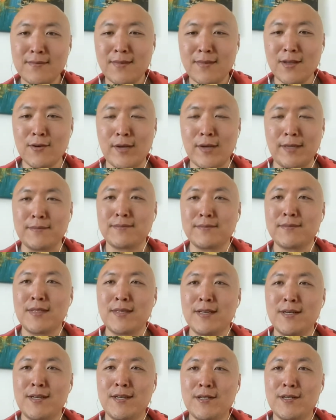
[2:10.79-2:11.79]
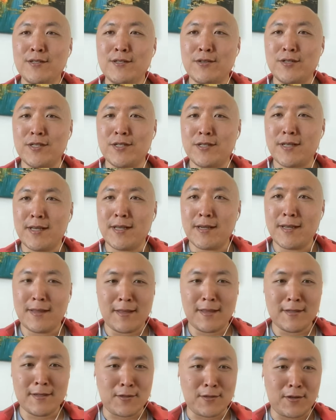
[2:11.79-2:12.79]
Okay, so just to get
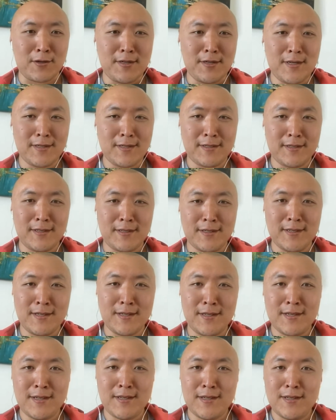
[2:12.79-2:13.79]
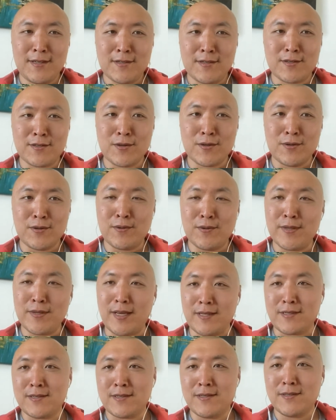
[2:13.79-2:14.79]
things started. So
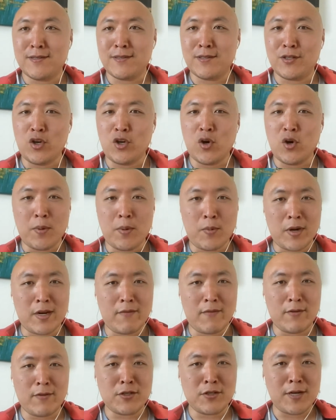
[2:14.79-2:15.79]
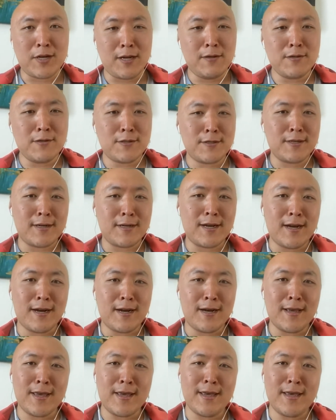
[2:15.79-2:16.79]
yes, the Open Web Governance Challenge
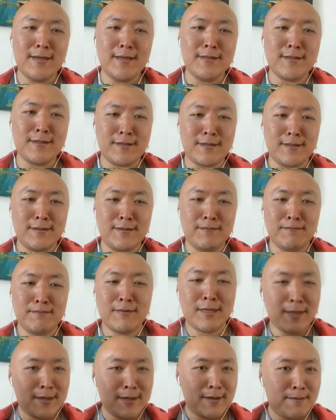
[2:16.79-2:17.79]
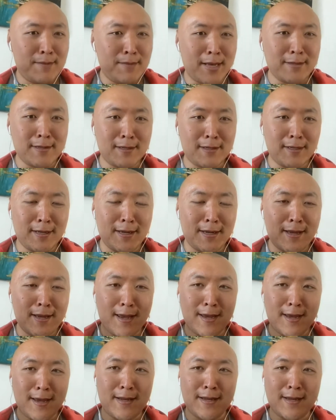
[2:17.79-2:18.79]
is basically,
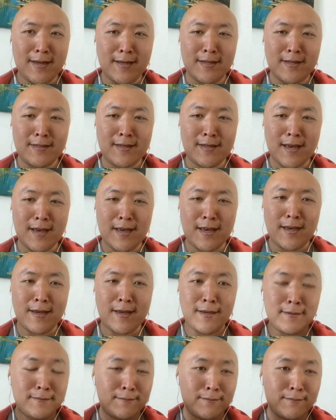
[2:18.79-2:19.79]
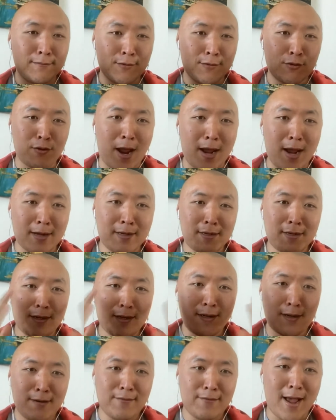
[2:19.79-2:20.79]
it is a track
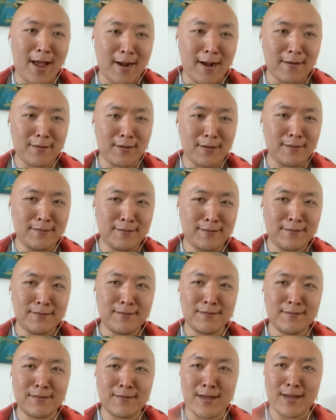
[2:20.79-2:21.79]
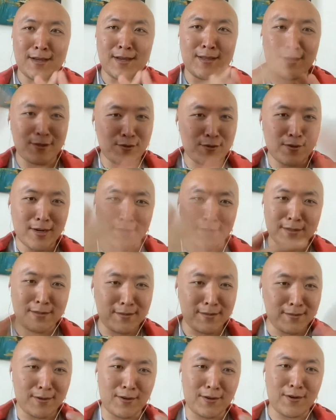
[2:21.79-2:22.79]
of the hackathon that you guys
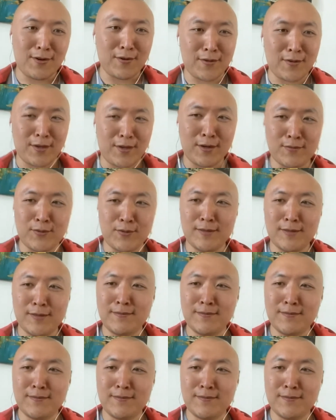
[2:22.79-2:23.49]
are all here for.